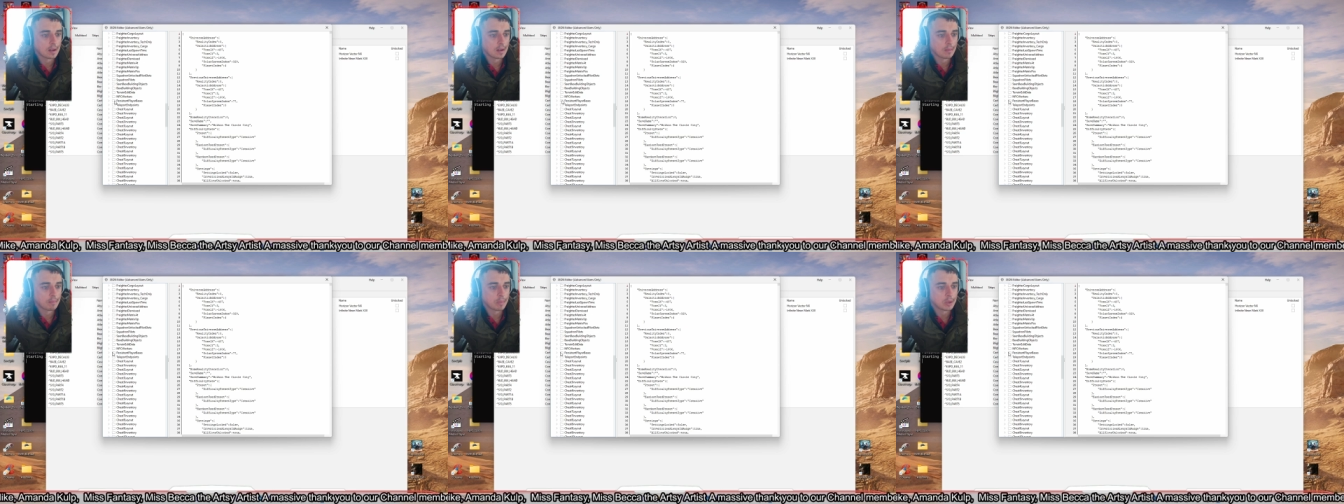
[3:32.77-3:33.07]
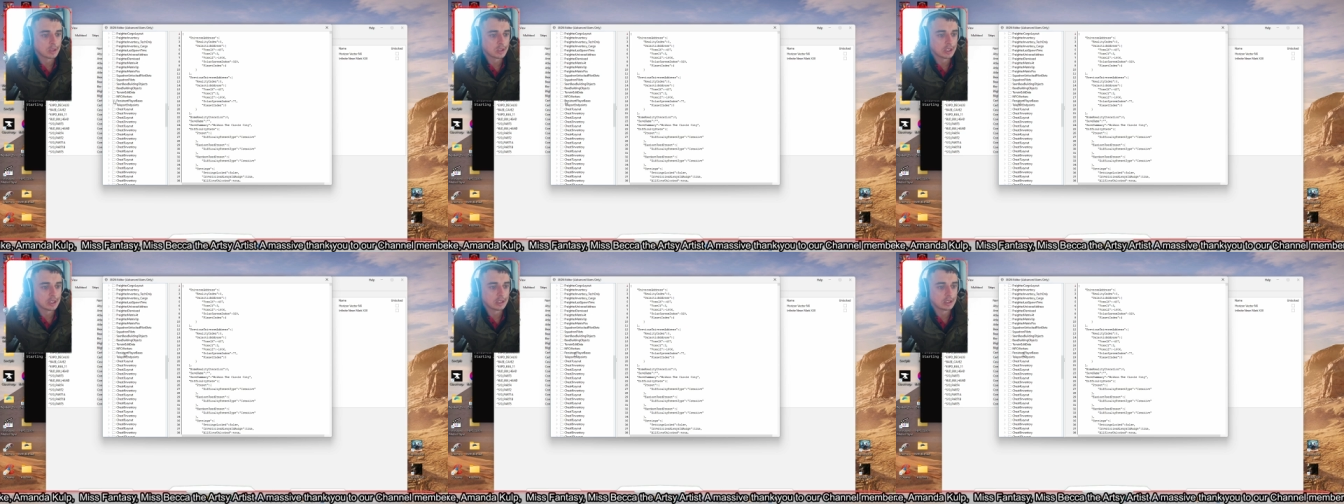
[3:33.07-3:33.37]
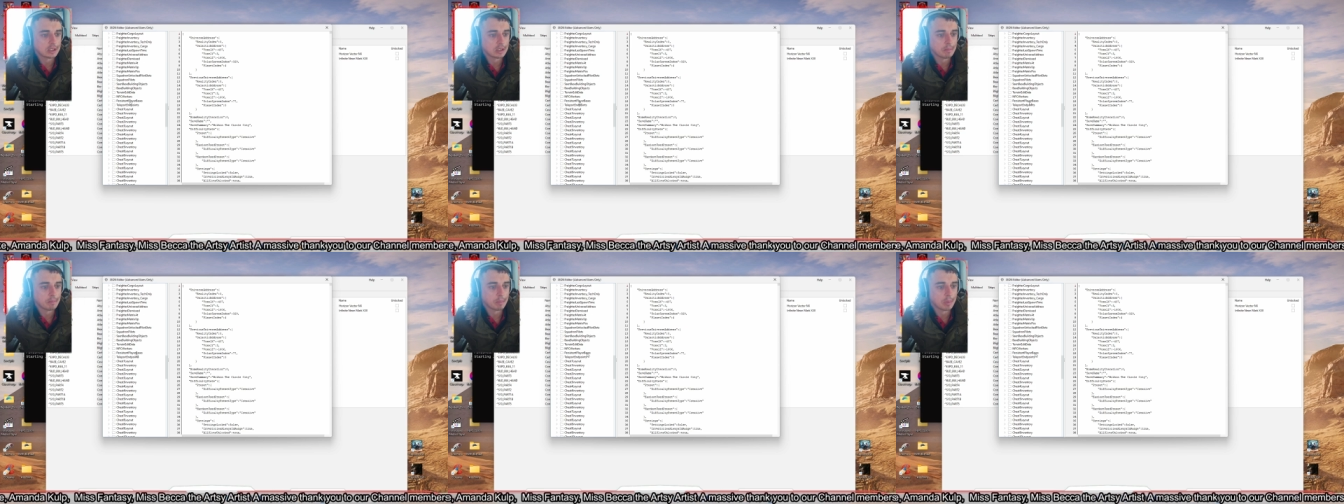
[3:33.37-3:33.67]

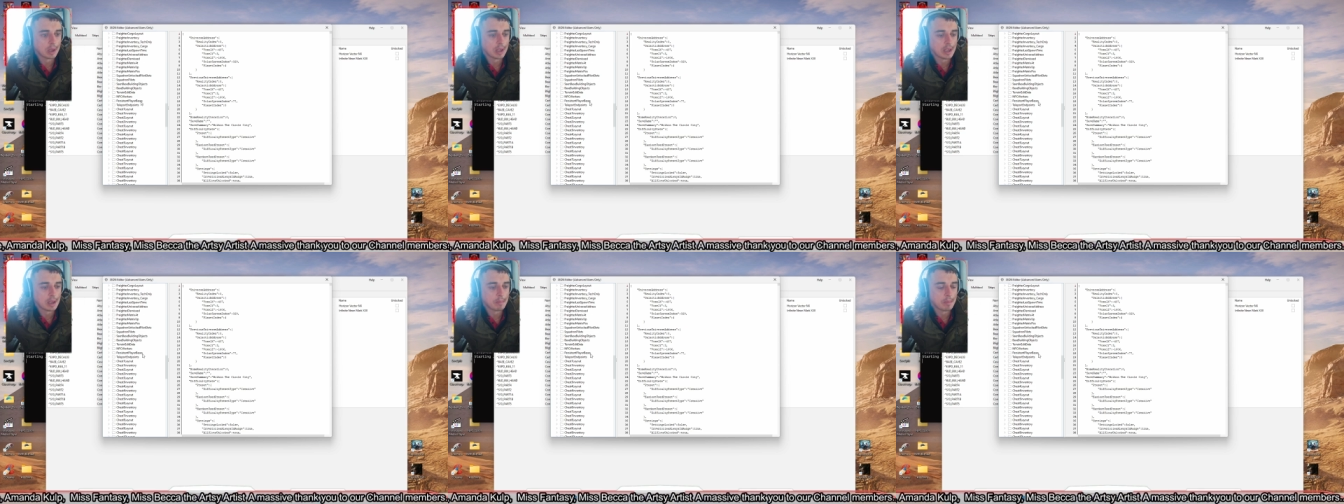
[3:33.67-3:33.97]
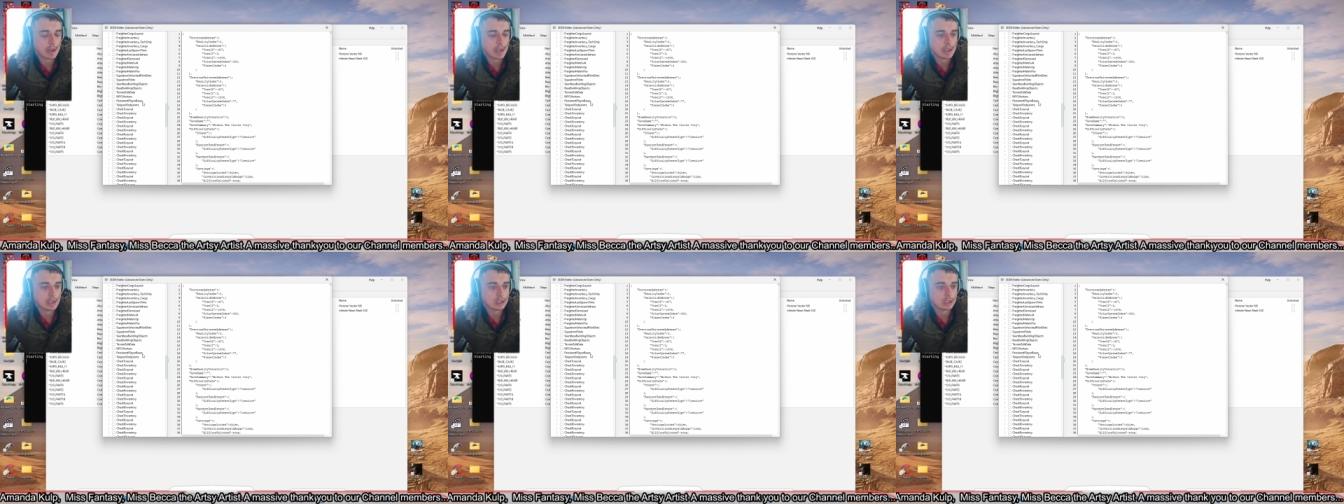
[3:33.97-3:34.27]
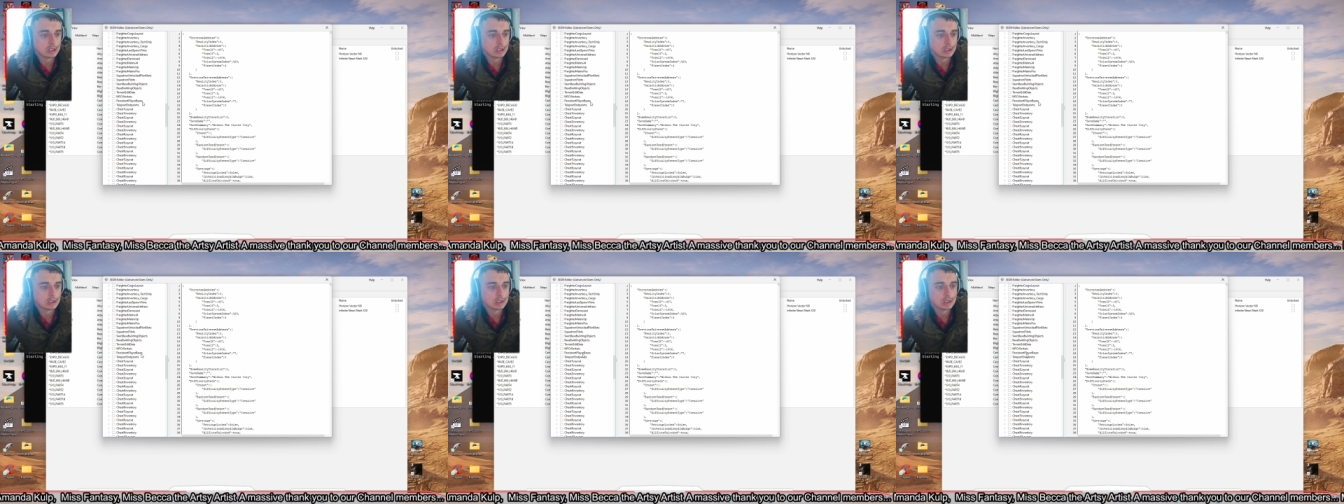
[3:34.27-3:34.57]
persistent player
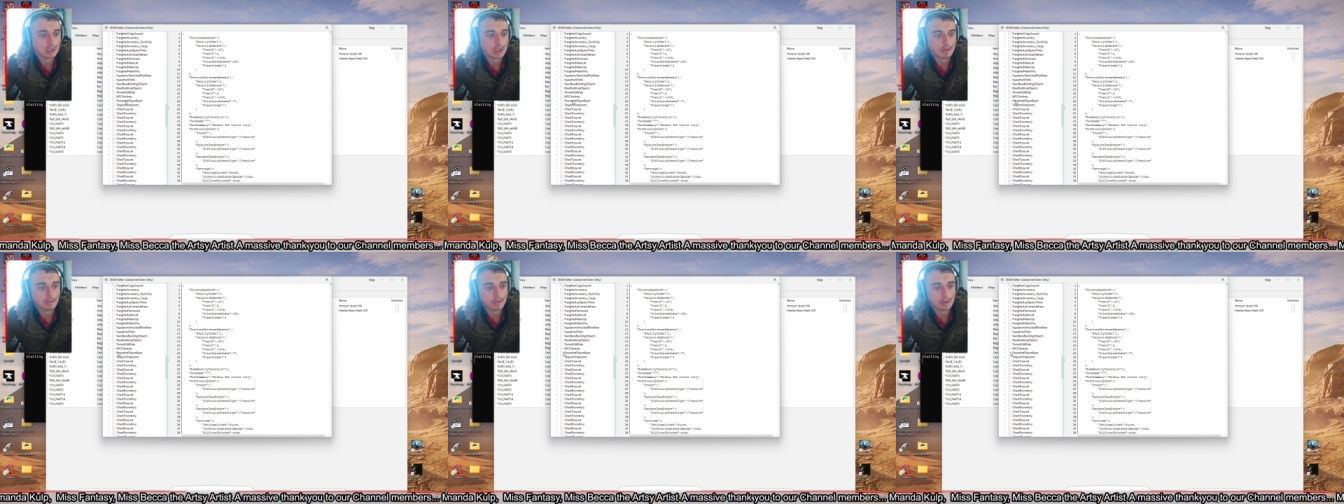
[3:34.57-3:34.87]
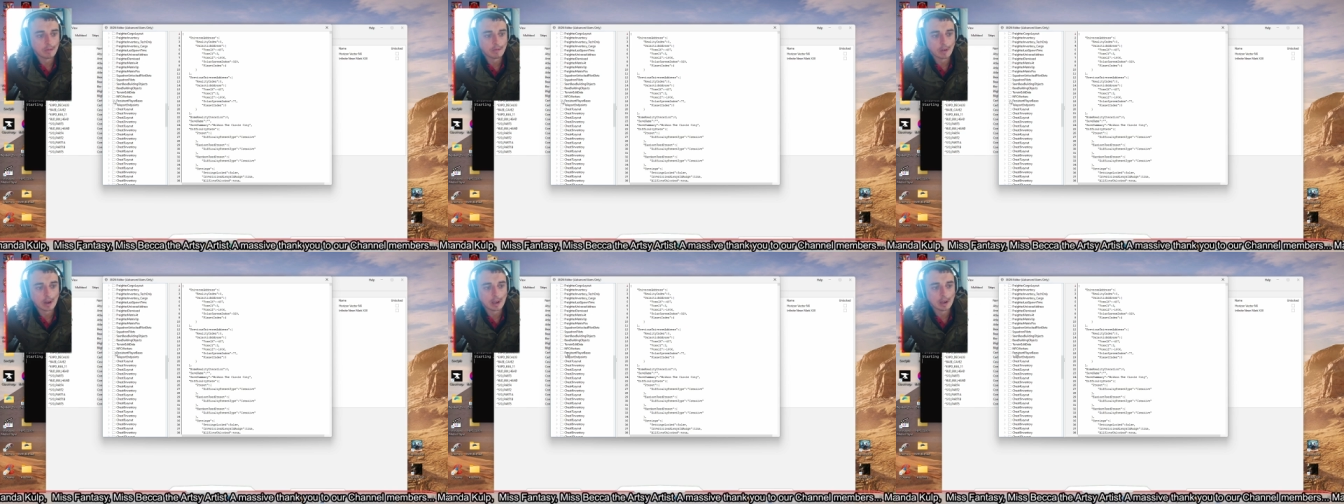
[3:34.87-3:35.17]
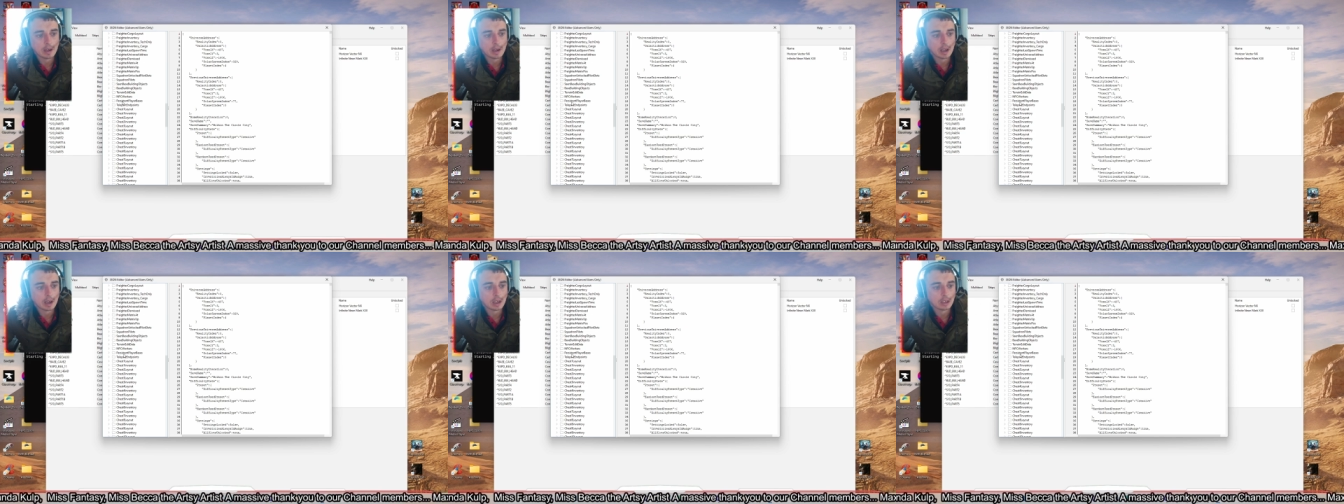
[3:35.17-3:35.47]
bases. If you're
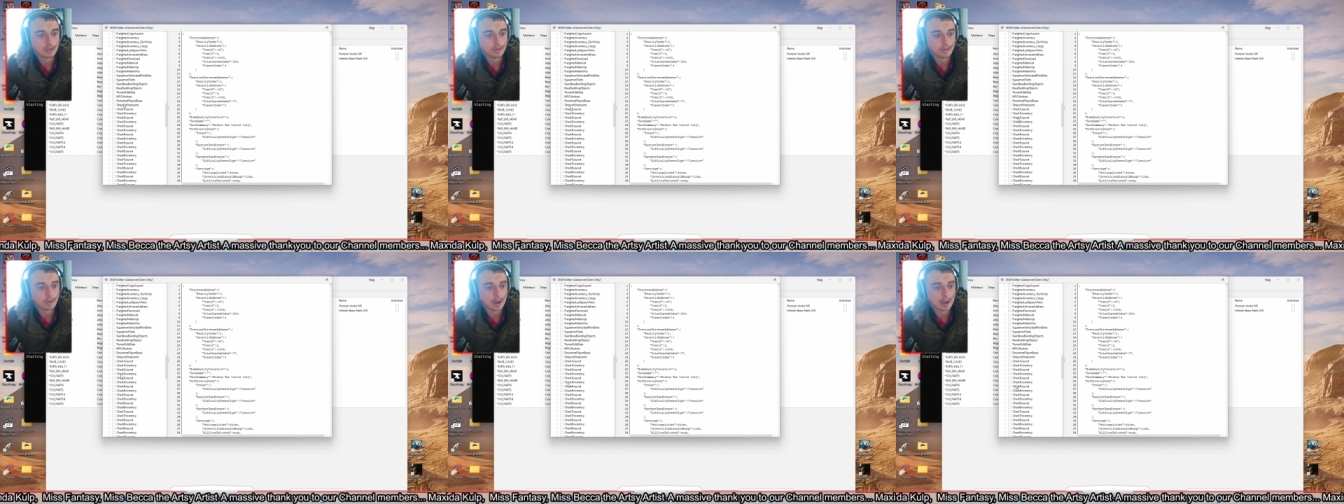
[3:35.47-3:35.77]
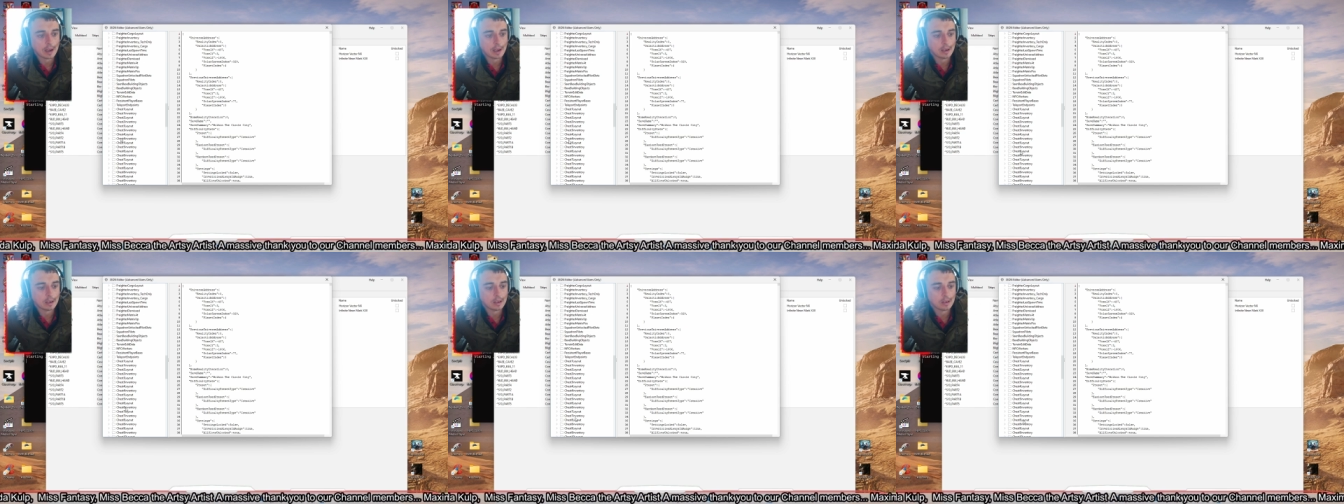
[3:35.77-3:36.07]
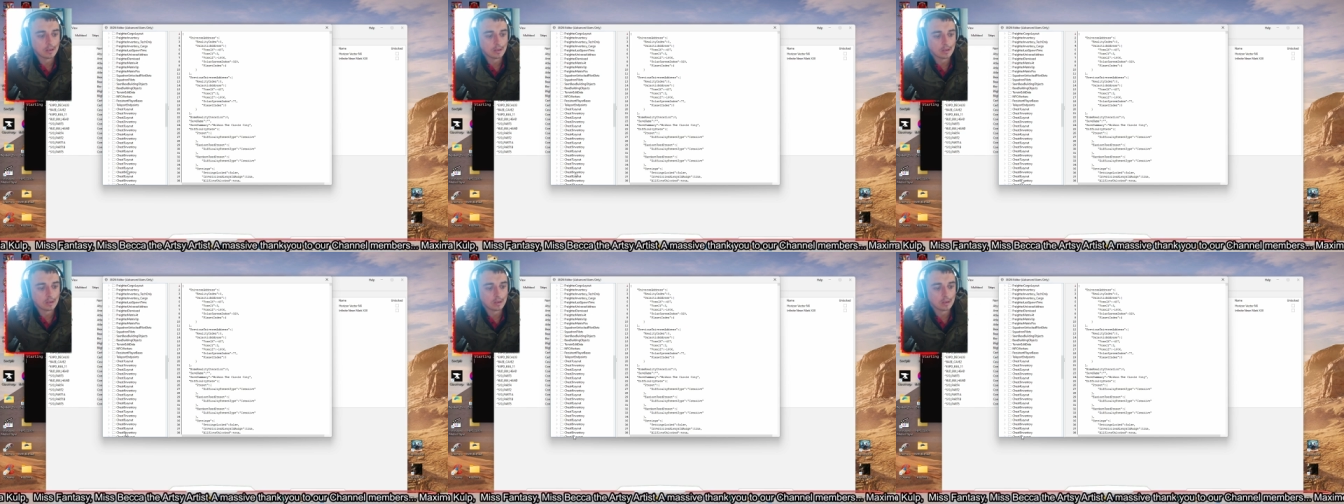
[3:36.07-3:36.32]
finding it hard to find,